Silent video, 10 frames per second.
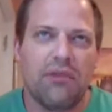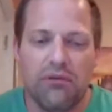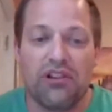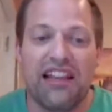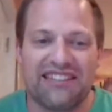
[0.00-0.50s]

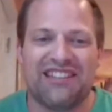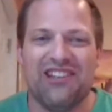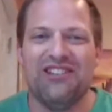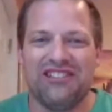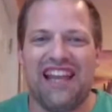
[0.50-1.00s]
people are less
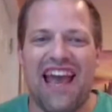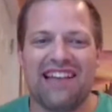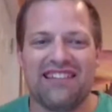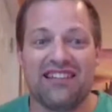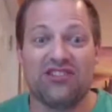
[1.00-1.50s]

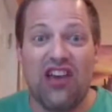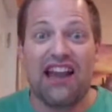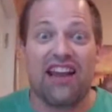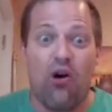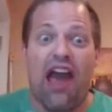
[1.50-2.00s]
enthusiastic, is you
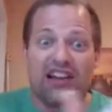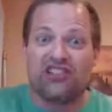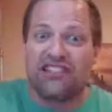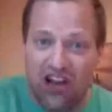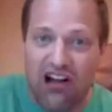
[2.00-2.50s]
got to go
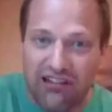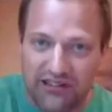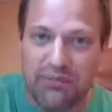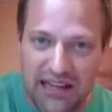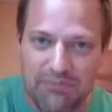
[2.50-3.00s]
actually talk
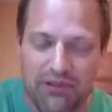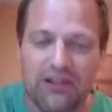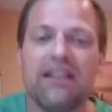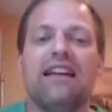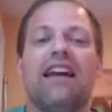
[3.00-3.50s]
to
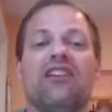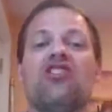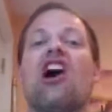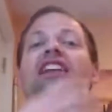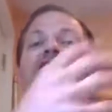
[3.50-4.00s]
people. And you
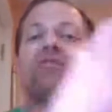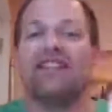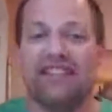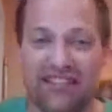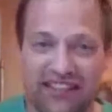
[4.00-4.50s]
got to do it
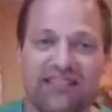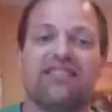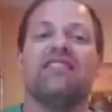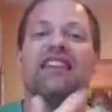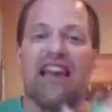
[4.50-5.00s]

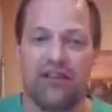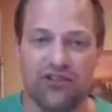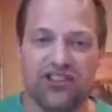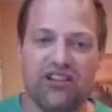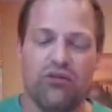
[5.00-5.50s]
consistently
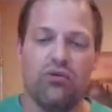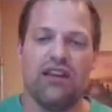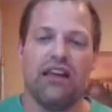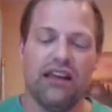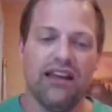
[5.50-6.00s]
every single
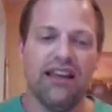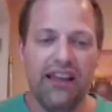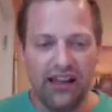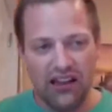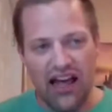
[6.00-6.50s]
week.
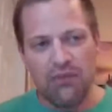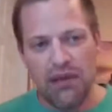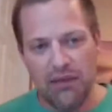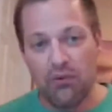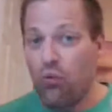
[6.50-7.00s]
And a lot of
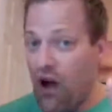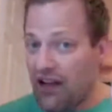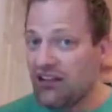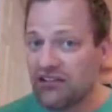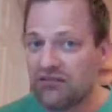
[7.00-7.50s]
people,
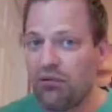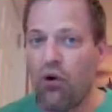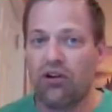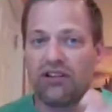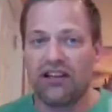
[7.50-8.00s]
while it's
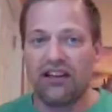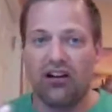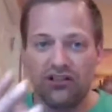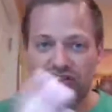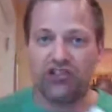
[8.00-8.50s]
important, they get
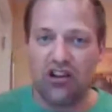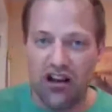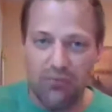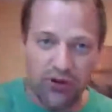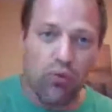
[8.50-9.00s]
all strung
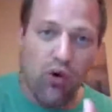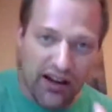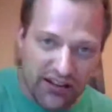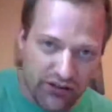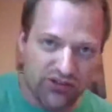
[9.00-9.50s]
up with
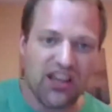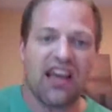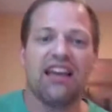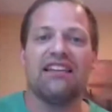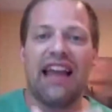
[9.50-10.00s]
what you
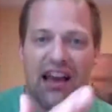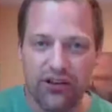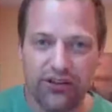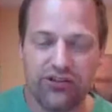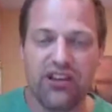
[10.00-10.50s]
say and how
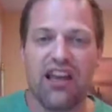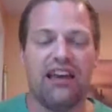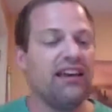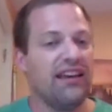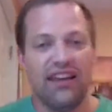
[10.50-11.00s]
you
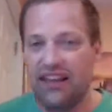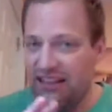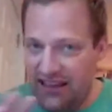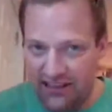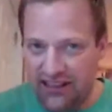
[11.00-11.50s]
say. And
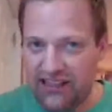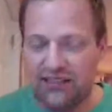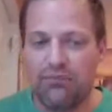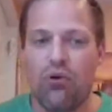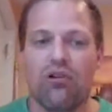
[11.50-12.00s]
yes, that's
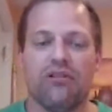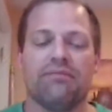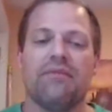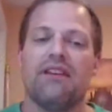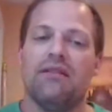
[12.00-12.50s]
important.
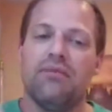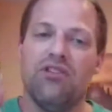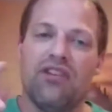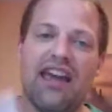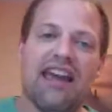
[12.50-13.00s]
But
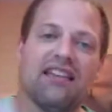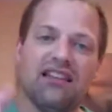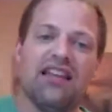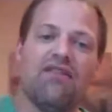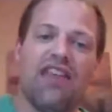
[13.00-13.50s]
you can't
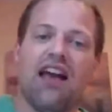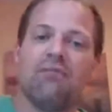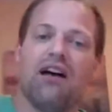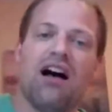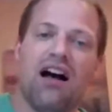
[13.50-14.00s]
leave
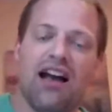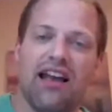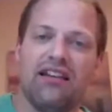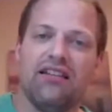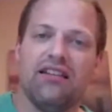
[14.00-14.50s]
that
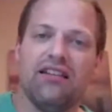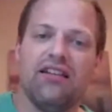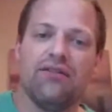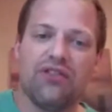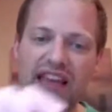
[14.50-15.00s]
behind
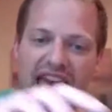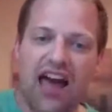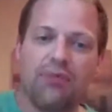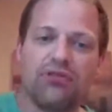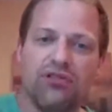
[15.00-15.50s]
for the
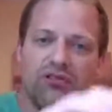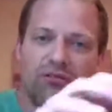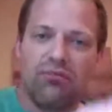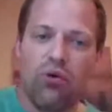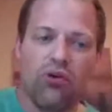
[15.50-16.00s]
absolute
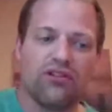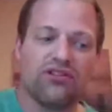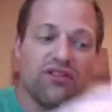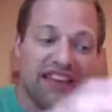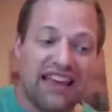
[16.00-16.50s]

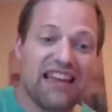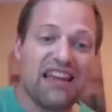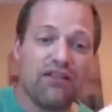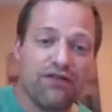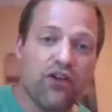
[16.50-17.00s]
importance of
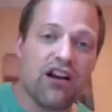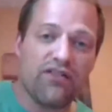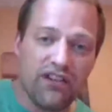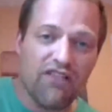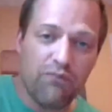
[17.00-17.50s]
getting in front
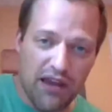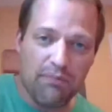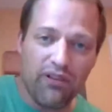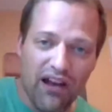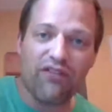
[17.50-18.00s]
of enough
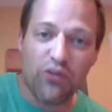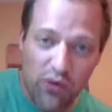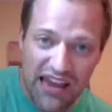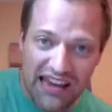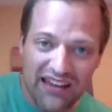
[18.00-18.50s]
people every
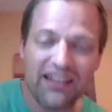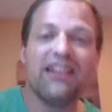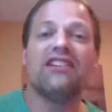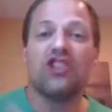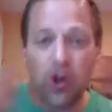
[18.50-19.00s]
week
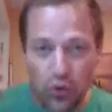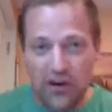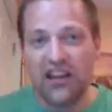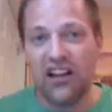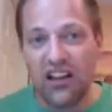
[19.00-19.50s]
to
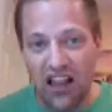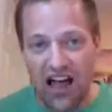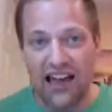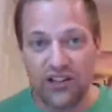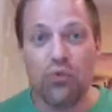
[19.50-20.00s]

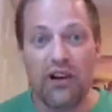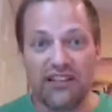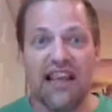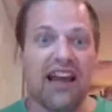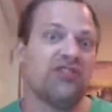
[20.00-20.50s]
realize what
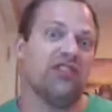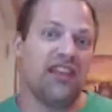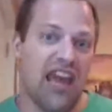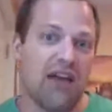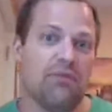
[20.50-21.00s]
is actually
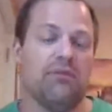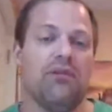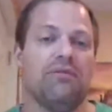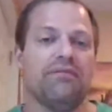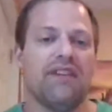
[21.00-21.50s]

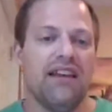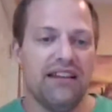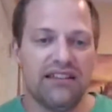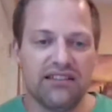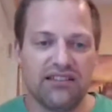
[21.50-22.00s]
capable.
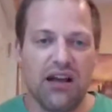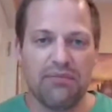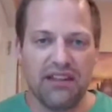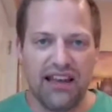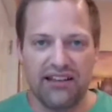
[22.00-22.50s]
And this is
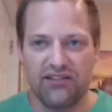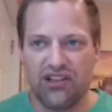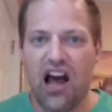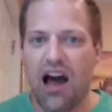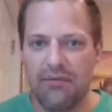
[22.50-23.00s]
something that is
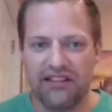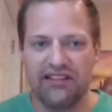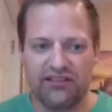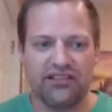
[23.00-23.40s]
common. This